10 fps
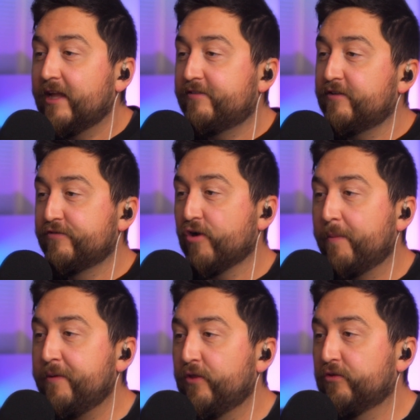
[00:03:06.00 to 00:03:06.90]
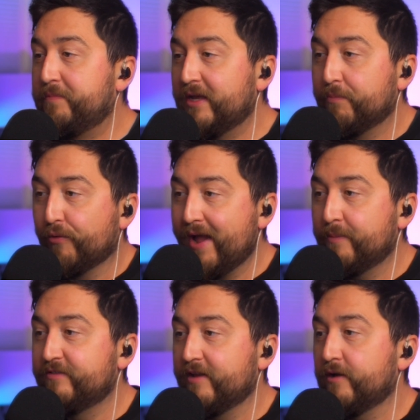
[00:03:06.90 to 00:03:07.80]
let's just drop in those big
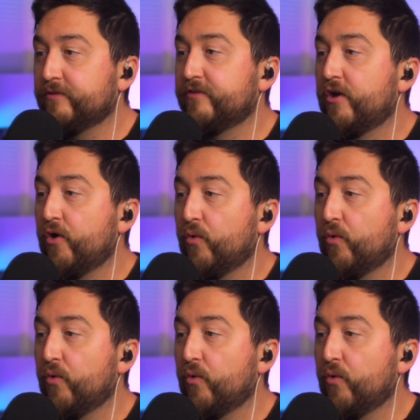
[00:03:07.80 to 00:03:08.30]
braam sounds